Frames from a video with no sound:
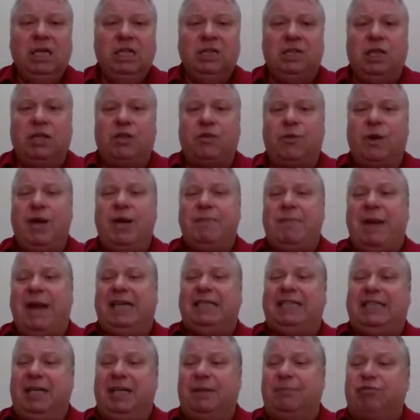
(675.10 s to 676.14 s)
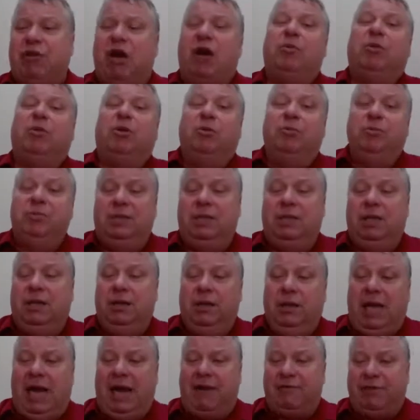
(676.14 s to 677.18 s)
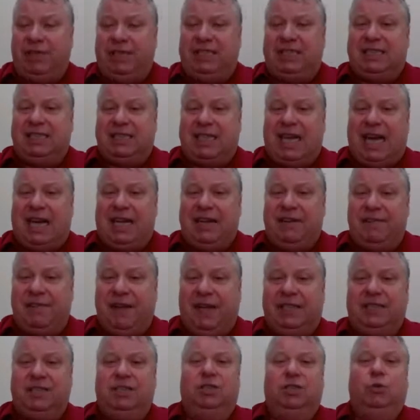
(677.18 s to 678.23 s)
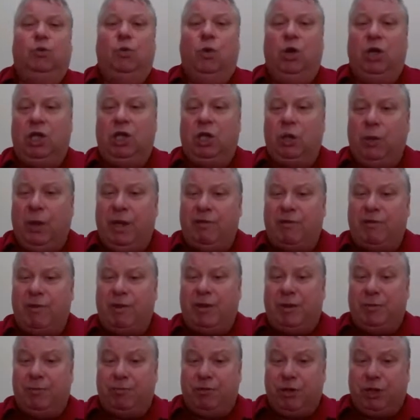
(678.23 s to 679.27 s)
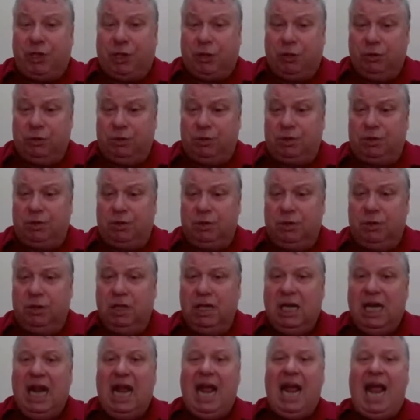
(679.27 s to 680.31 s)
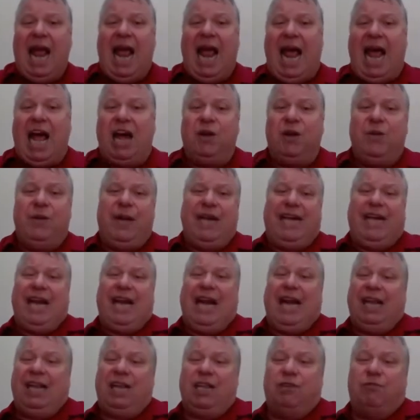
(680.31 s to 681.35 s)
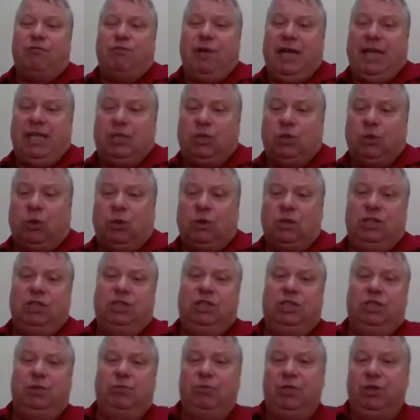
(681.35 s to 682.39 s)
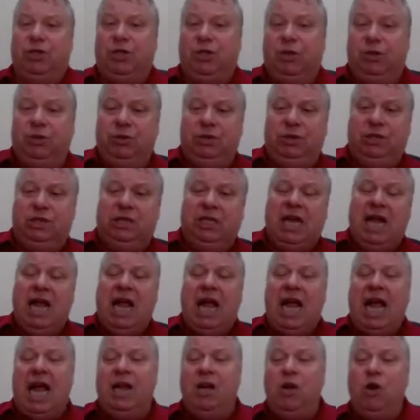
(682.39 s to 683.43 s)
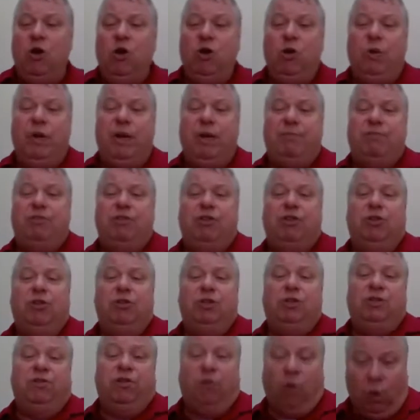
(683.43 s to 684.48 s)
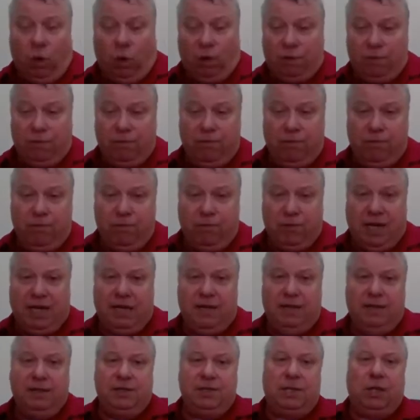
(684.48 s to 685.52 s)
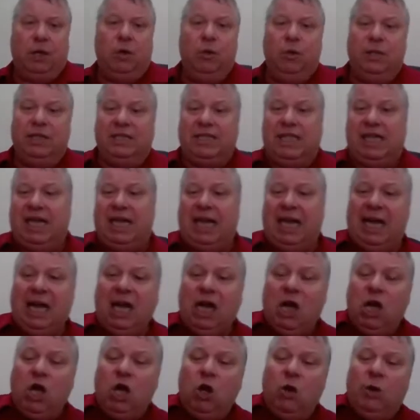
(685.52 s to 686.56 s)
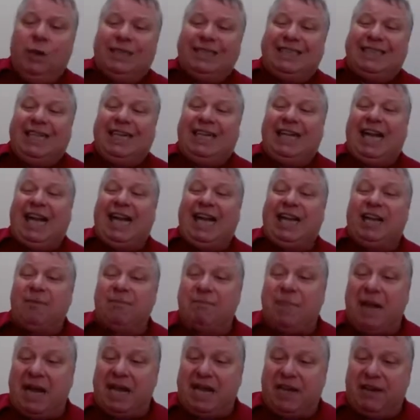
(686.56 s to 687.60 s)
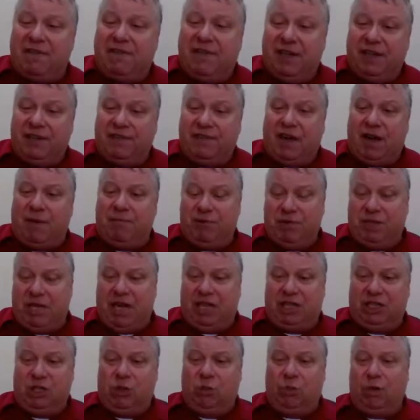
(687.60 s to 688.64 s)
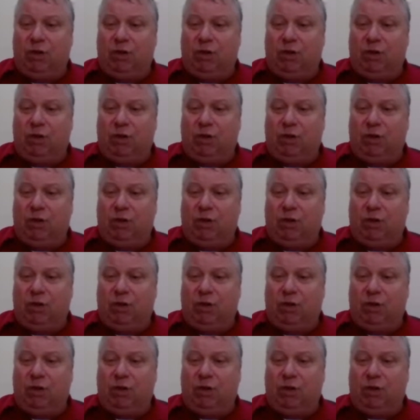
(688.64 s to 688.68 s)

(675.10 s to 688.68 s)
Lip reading: So three basic problems every society faces. What do we produce? How do we get the resources to produce? And who do we produce for, right? So who is gonna get the benefit of our production?